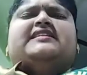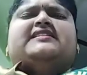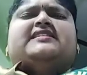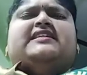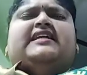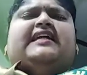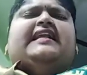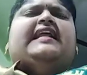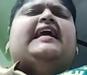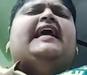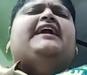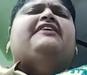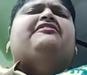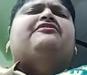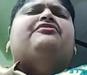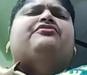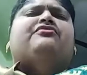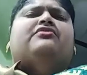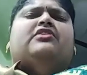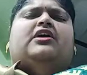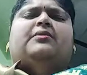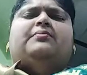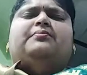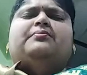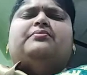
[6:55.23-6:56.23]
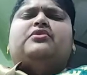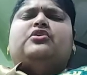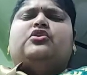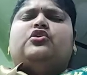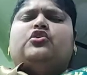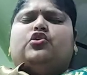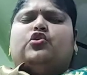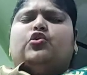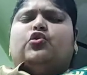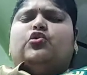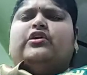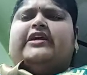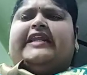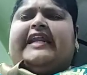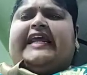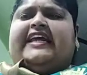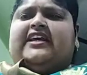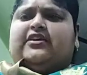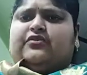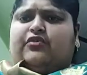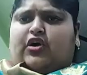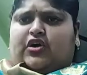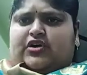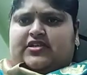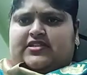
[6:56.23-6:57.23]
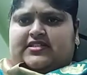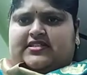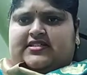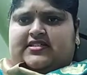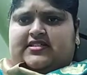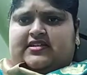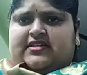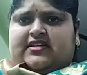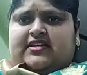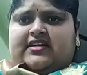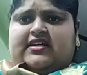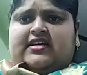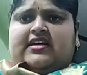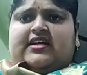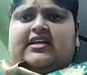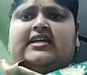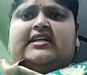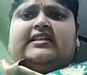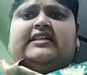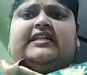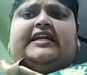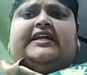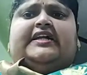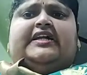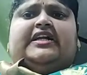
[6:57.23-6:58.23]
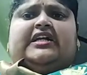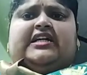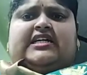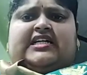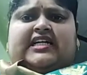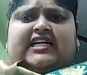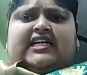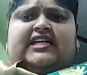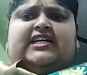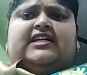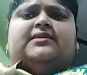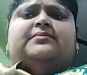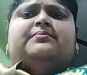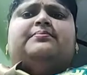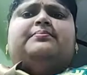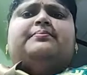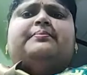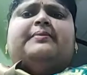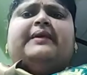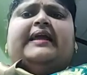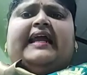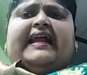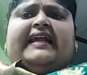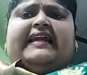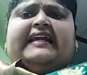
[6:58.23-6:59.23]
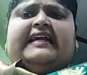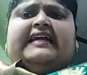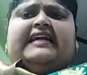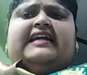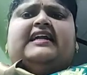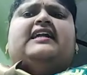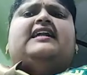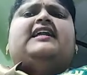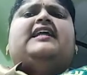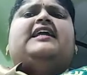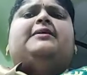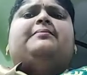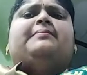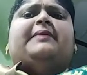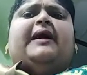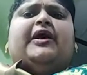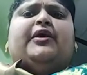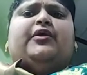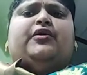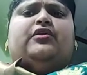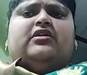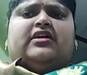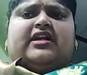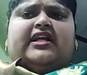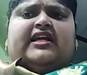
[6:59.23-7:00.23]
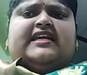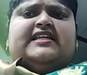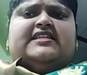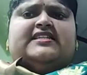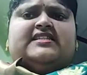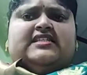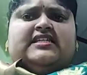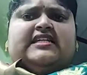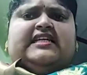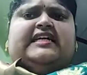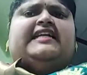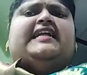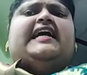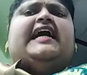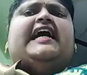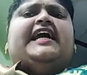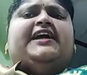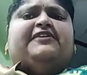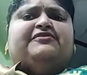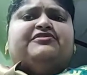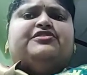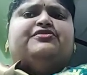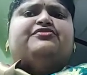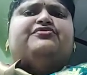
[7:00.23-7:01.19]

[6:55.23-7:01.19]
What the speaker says: is derived from two Greek words. The term antibiotic is derived